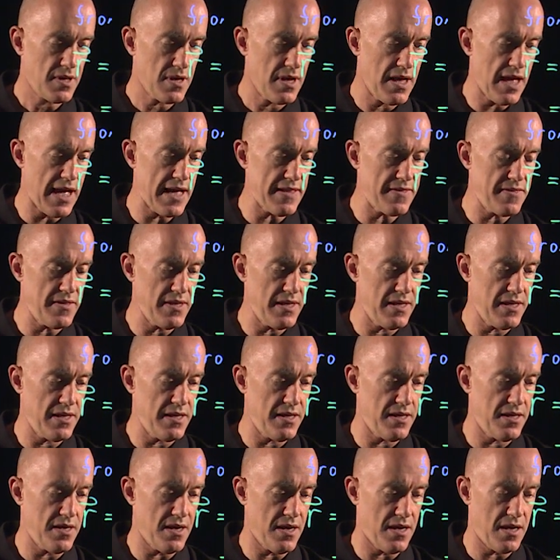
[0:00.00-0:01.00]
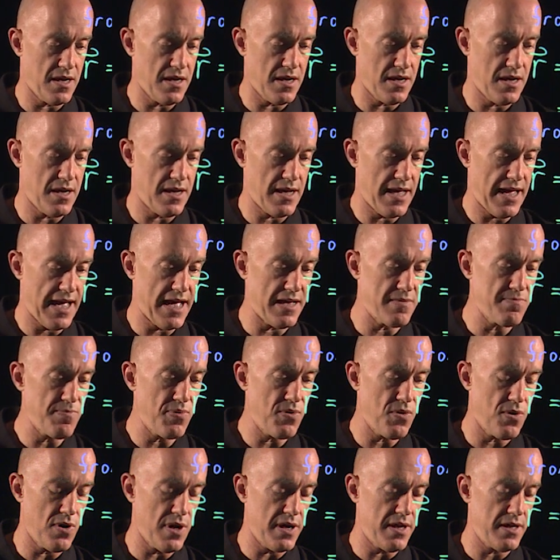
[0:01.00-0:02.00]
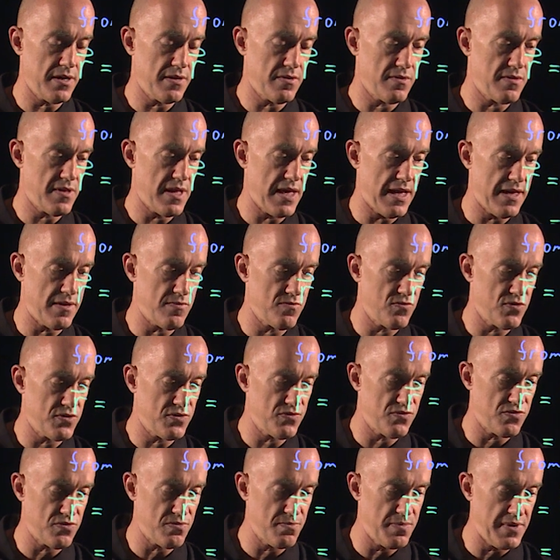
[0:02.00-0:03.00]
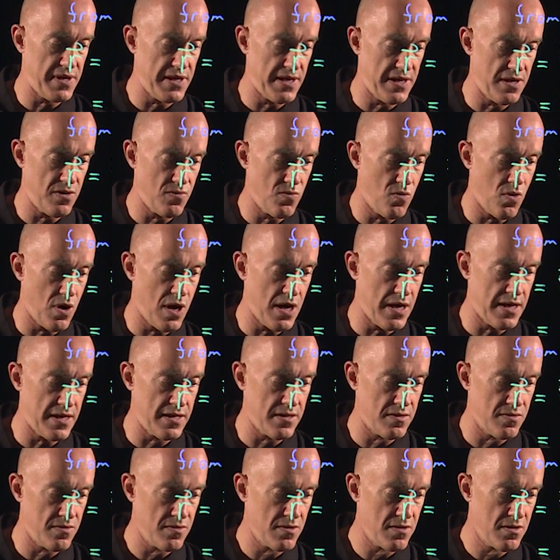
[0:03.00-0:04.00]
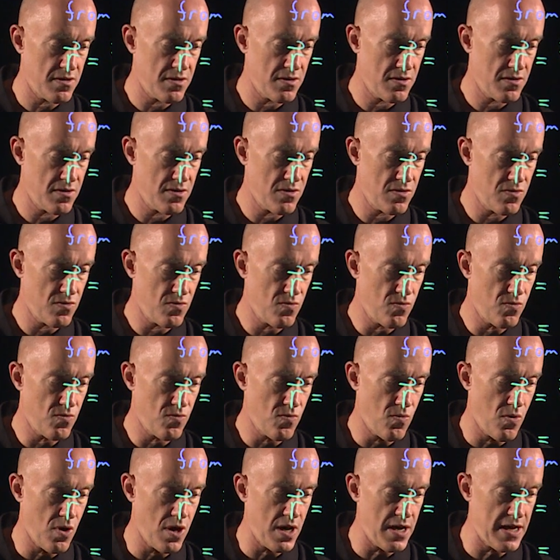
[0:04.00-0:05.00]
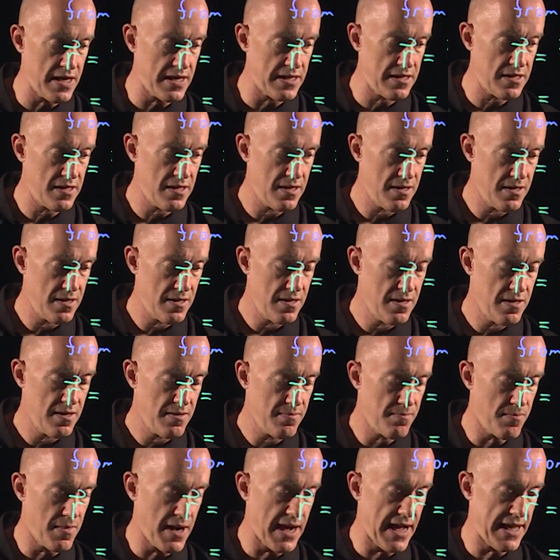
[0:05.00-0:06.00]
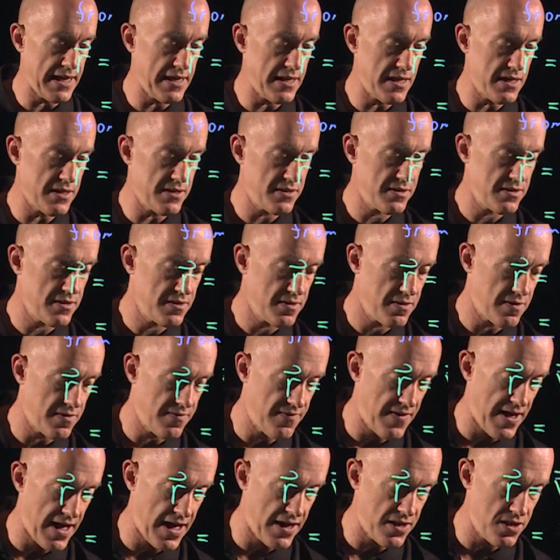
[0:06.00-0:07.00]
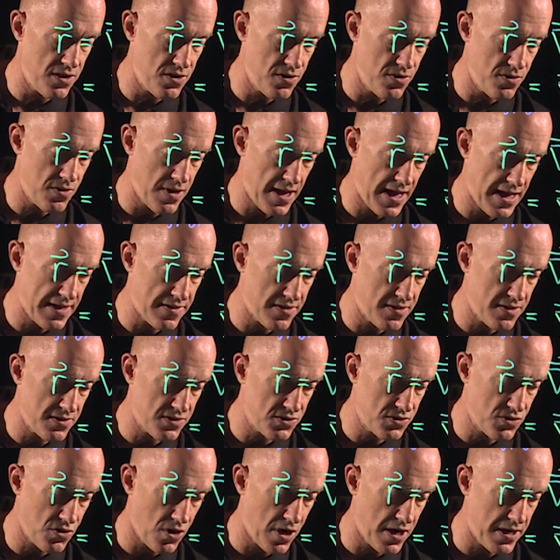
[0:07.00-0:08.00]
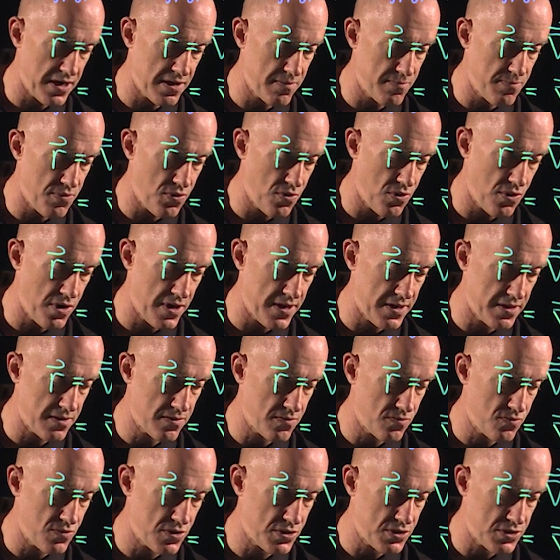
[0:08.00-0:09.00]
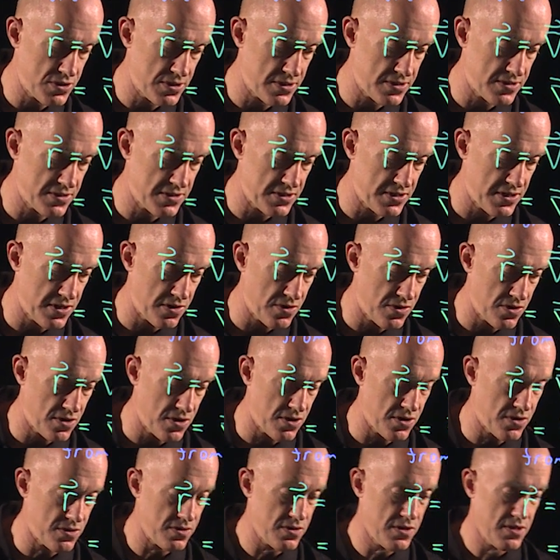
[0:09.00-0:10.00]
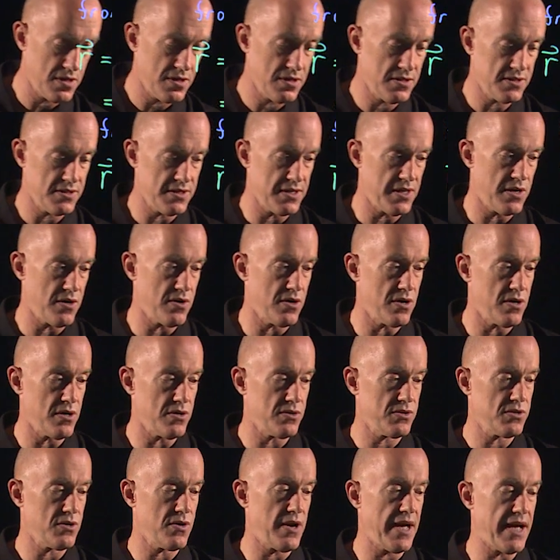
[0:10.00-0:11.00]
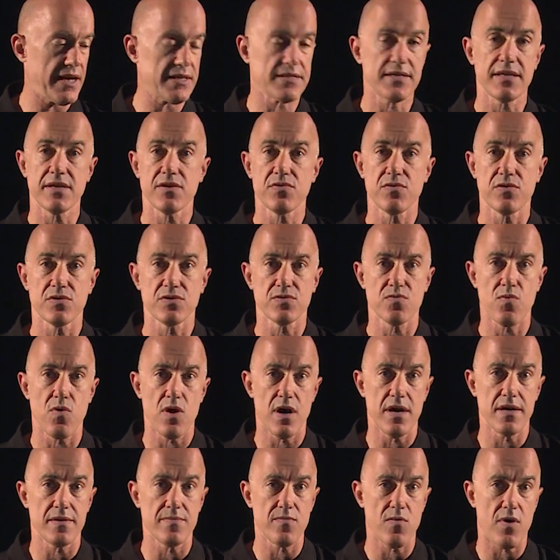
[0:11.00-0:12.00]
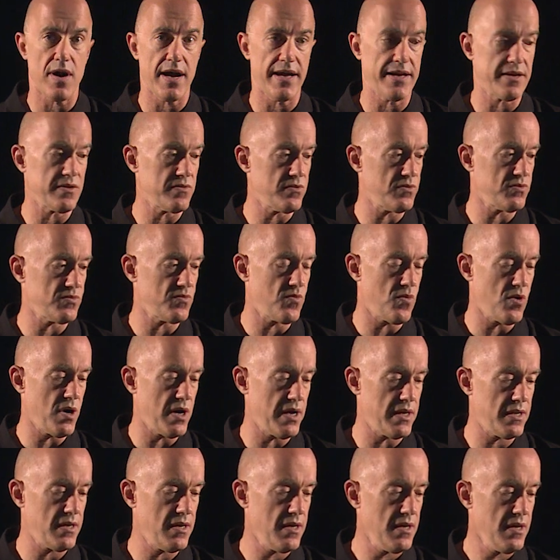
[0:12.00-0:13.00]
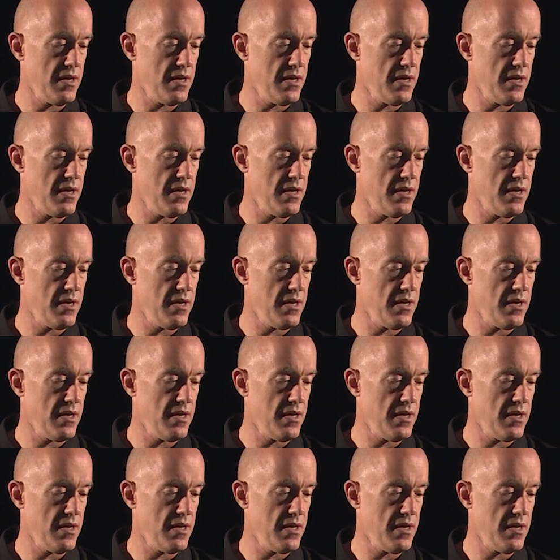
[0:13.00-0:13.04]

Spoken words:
at the endpoint then, which will be 1, 1, minus the value at the starting point, which is 0, 0. So x equals 1, y equals 1,